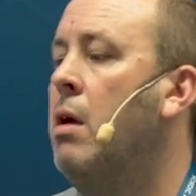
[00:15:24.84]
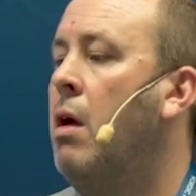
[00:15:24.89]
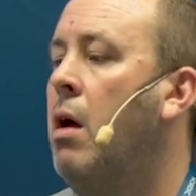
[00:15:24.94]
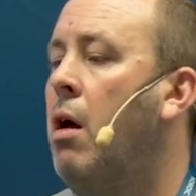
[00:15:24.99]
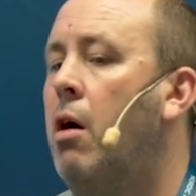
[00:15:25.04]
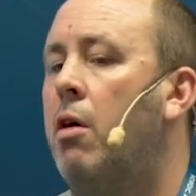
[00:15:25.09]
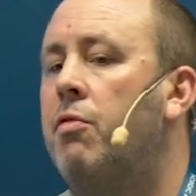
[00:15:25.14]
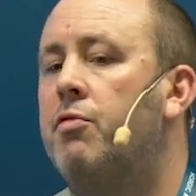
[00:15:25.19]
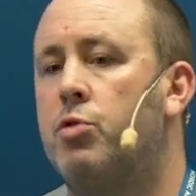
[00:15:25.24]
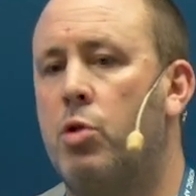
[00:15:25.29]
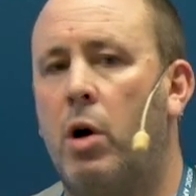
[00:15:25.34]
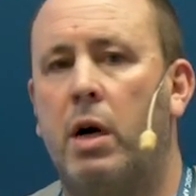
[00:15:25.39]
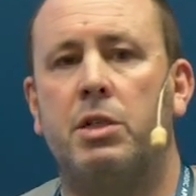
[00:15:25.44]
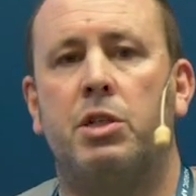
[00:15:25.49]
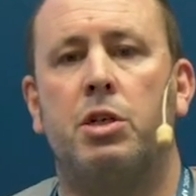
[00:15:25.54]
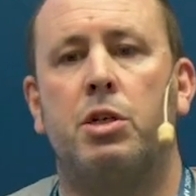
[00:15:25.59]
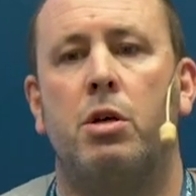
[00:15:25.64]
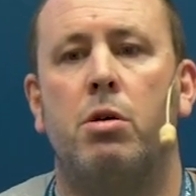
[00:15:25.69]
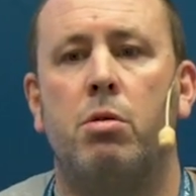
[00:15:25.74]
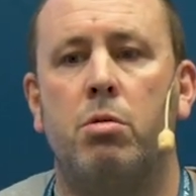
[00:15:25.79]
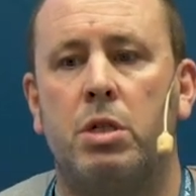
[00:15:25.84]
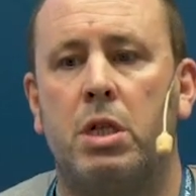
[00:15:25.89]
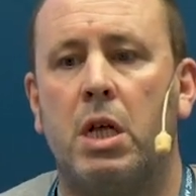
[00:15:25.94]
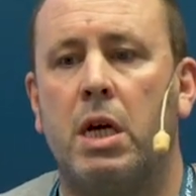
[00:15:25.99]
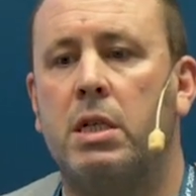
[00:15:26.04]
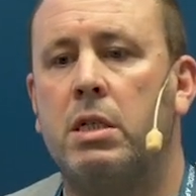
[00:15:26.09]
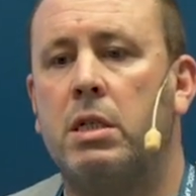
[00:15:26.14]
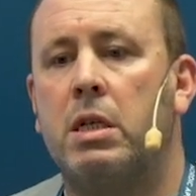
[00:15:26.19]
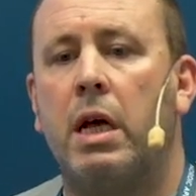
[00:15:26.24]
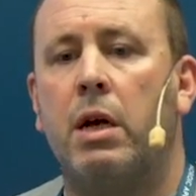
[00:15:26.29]
I've tried to use
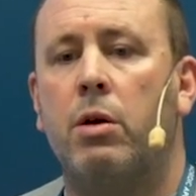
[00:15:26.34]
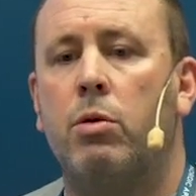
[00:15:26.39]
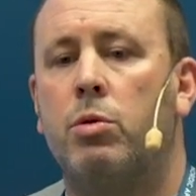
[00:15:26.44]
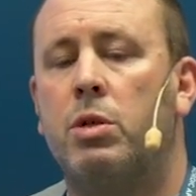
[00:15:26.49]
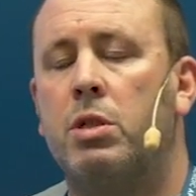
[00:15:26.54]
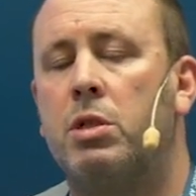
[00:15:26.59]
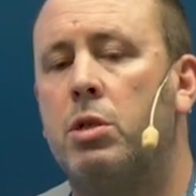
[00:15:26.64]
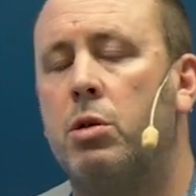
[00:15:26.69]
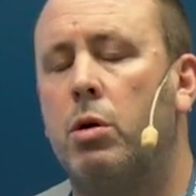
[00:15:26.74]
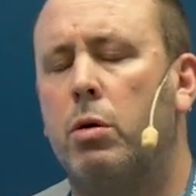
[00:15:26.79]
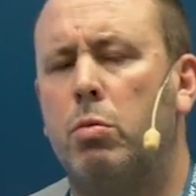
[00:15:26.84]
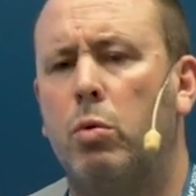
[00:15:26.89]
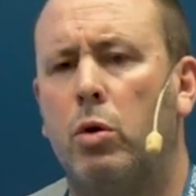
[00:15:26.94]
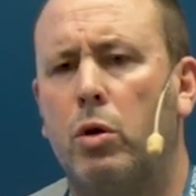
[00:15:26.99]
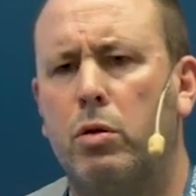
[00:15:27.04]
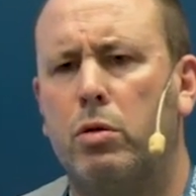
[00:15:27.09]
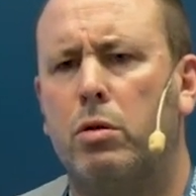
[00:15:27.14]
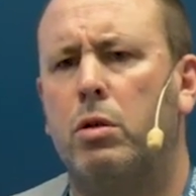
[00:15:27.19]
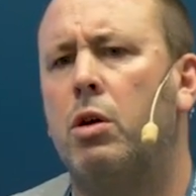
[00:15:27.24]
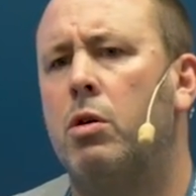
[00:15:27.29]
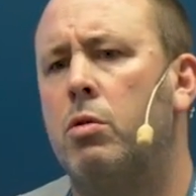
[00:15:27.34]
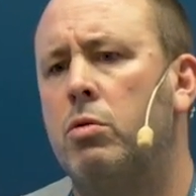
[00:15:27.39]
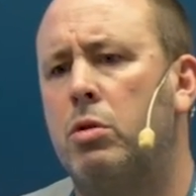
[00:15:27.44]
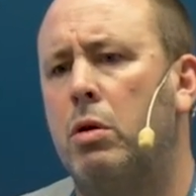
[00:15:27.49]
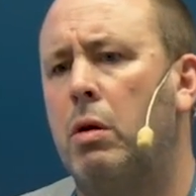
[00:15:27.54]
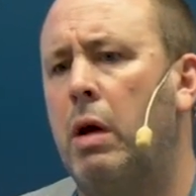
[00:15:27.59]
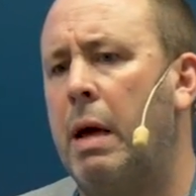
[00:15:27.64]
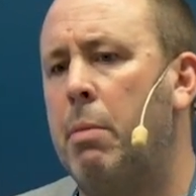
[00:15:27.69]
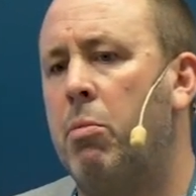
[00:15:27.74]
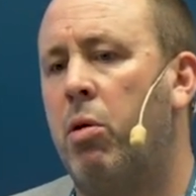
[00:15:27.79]
this in order to
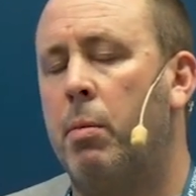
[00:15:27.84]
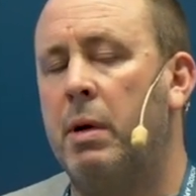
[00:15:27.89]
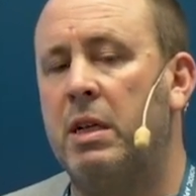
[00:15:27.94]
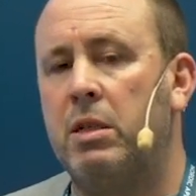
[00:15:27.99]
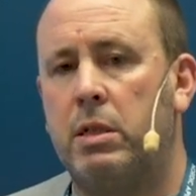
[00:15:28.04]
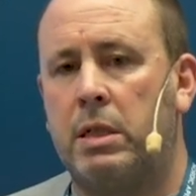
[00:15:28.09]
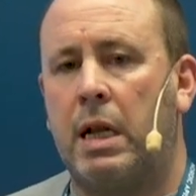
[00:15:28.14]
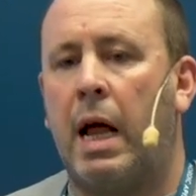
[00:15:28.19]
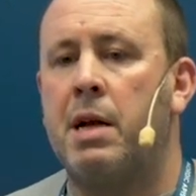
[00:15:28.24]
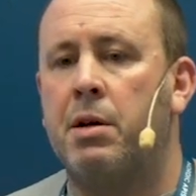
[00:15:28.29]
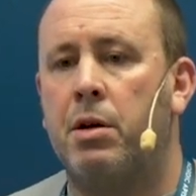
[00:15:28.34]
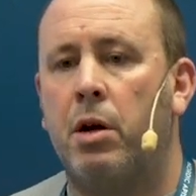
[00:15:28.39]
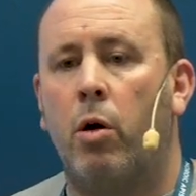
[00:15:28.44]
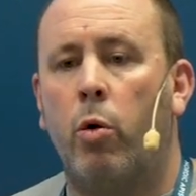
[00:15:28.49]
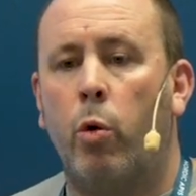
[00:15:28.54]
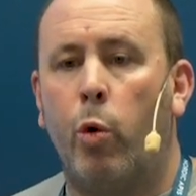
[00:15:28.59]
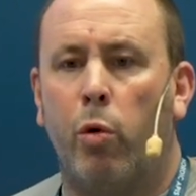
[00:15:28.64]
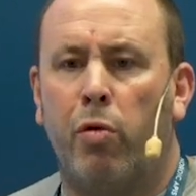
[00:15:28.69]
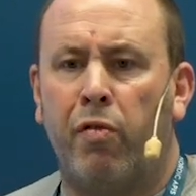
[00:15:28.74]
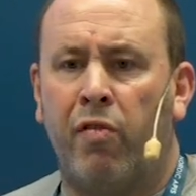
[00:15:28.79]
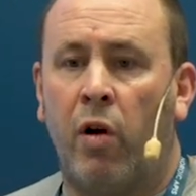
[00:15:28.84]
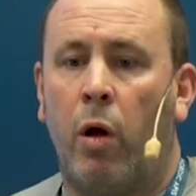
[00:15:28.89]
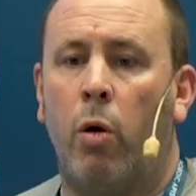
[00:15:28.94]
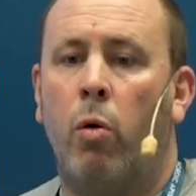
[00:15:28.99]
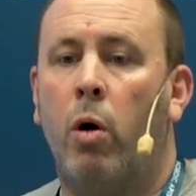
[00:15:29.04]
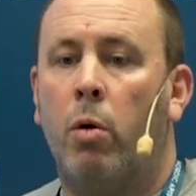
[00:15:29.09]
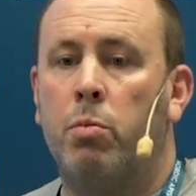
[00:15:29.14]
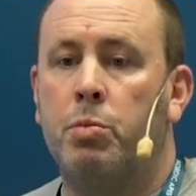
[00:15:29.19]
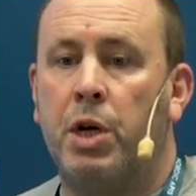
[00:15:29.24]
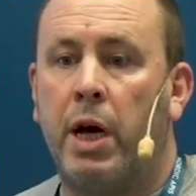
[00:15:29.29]
implement standard auth flow
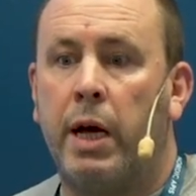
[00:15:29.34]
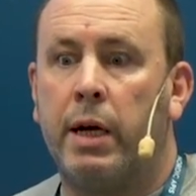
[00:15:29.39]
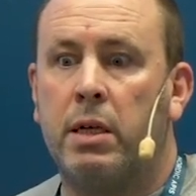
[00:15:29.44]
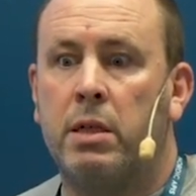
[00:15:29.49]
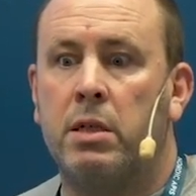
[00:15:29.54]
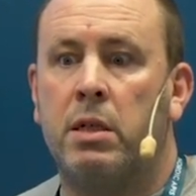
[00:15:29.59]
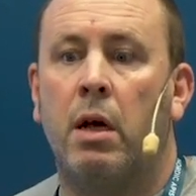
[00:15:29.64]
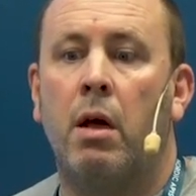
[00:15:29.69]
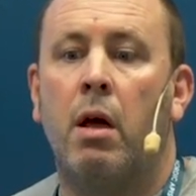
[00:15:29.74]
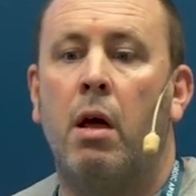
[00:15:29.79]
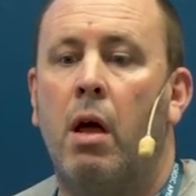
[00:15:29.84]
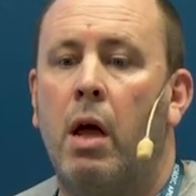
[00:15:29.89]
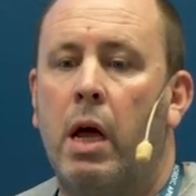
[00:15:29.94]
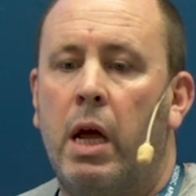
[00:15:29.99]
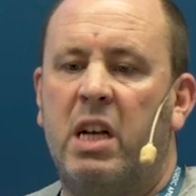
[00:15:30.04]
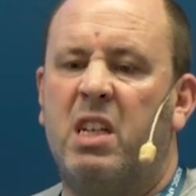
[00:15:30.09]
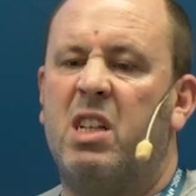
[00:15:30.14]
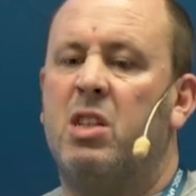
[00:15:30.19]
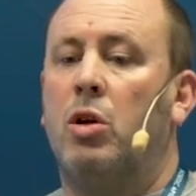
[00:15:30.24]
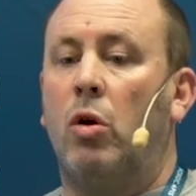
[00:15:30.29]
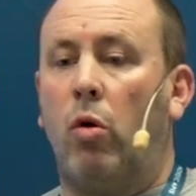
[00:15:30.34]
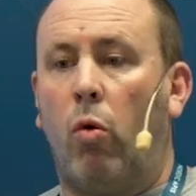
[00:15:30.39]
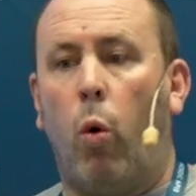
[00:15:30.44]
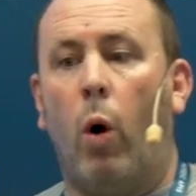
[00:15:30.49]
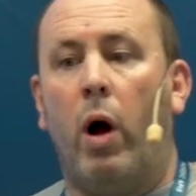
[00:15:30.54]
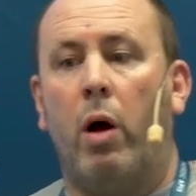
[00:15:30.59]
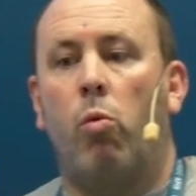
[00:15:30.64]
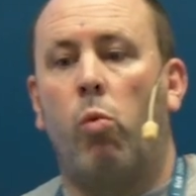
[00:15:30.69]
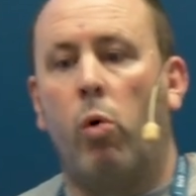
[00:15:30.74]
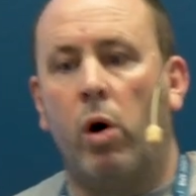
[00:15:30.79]
objects. It doesn't
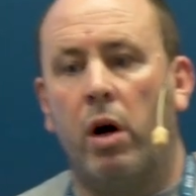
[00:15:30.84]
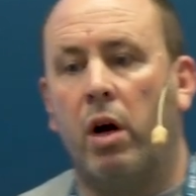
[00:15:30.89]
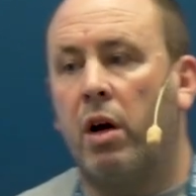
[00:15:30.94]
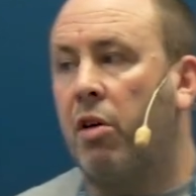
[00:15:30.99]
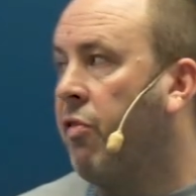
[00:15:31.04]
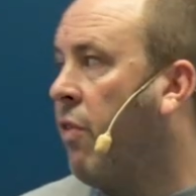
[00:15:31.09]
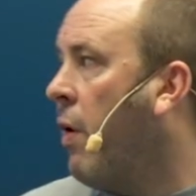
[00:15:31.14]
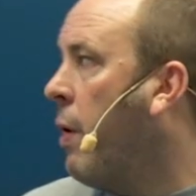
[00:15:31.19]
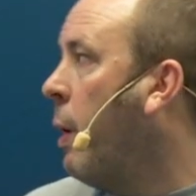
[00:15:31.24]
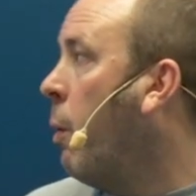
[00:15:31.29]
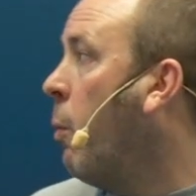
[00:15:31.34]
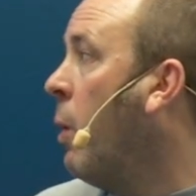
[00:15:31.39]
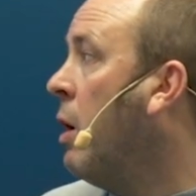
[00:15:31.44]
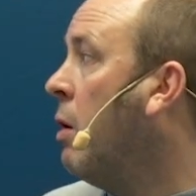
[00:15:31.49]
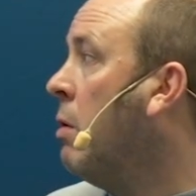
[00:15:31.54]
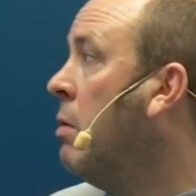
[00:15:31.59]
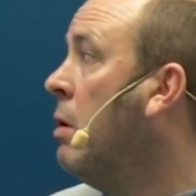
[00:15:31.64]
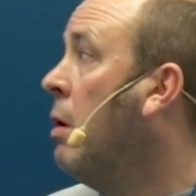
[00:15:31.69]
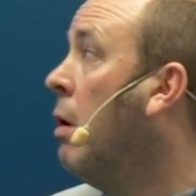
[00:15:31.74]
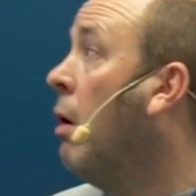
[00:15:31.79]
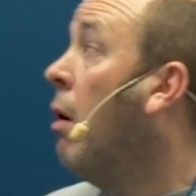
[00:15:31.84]
quite work very well.